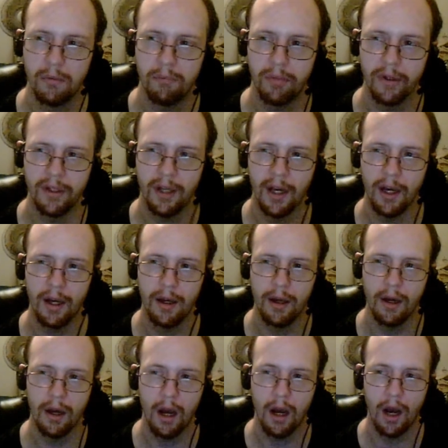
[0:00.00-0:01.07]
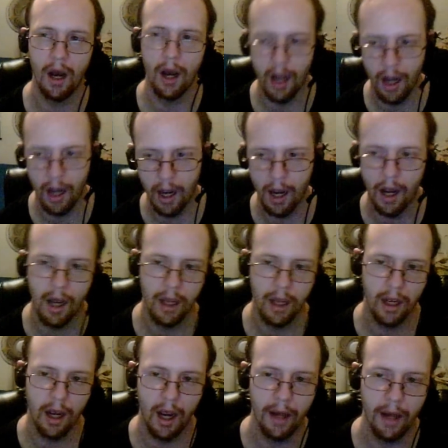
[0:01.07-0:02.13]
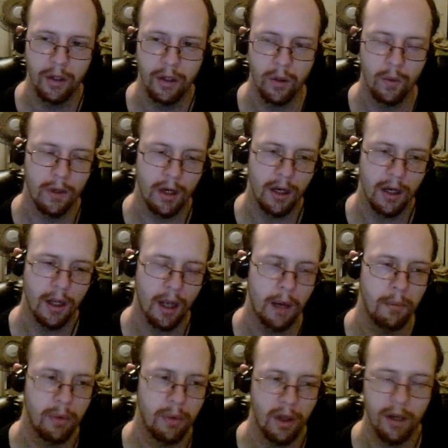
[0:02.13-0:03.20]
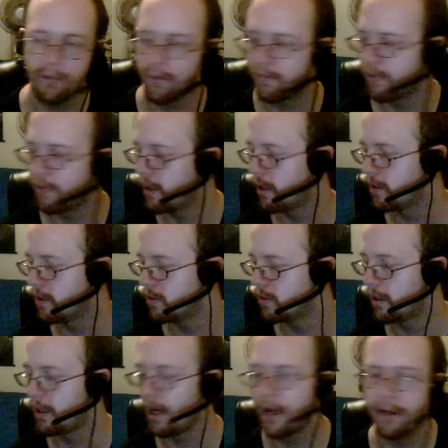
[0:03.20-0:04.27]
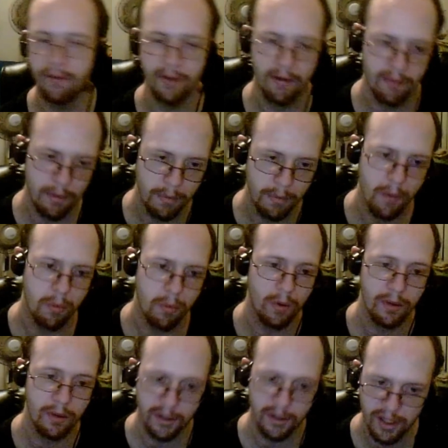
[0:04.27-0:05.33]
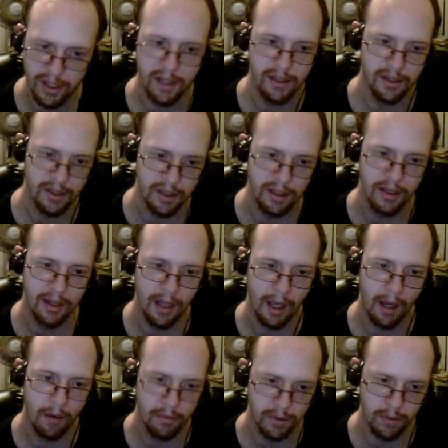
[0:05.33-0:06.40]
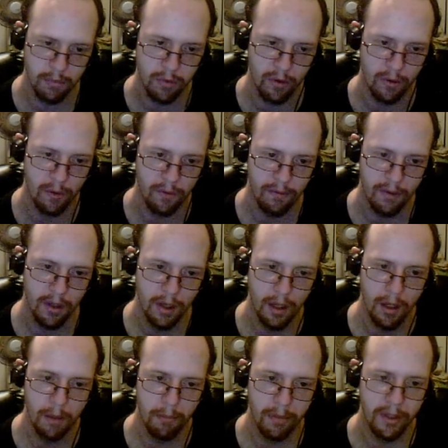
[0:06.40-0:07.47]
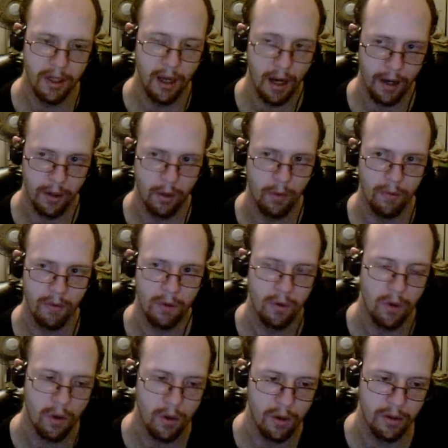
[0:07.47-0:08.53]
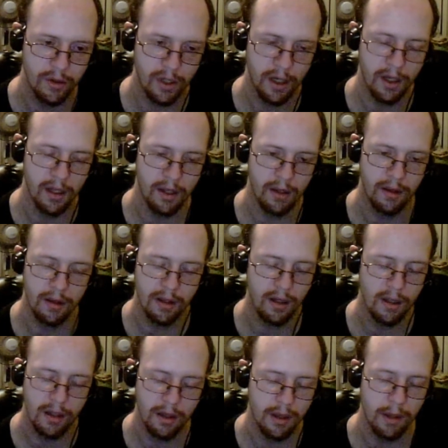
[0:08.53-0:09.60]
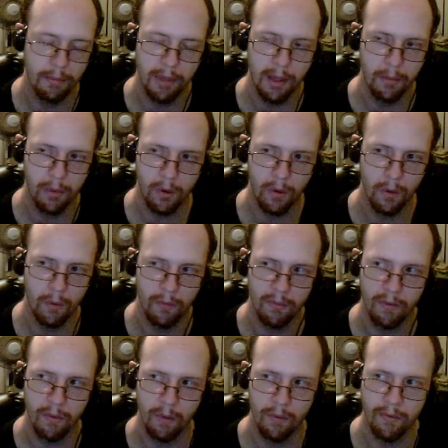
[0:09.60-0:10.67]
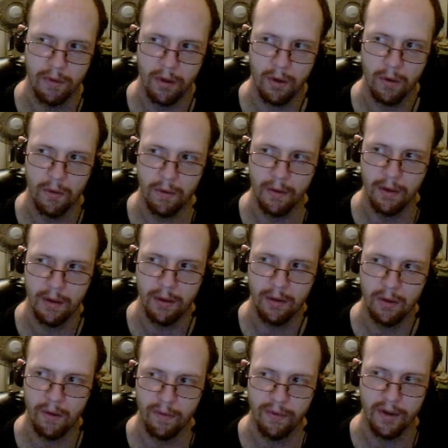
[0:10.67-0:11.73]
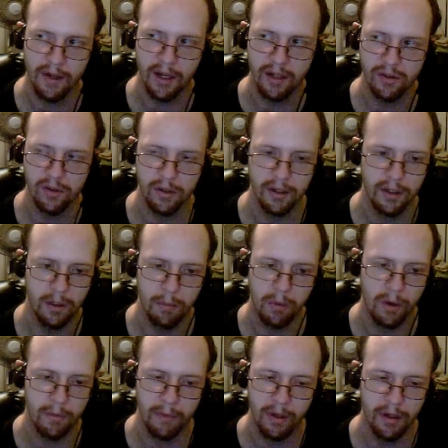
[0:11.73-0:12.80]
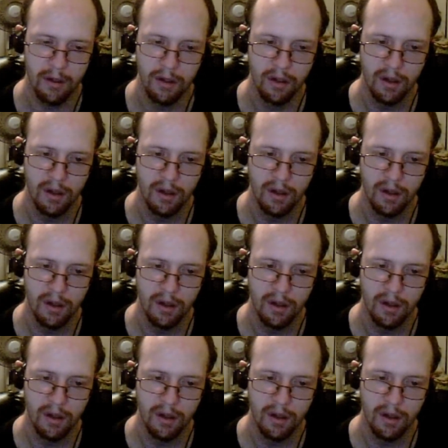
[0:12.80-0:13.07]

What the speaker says: But yet, I go and I apply for financial aid. I even have the paperwork that says that I was approved. But yet, I go to the college and the people over there in their financial aid department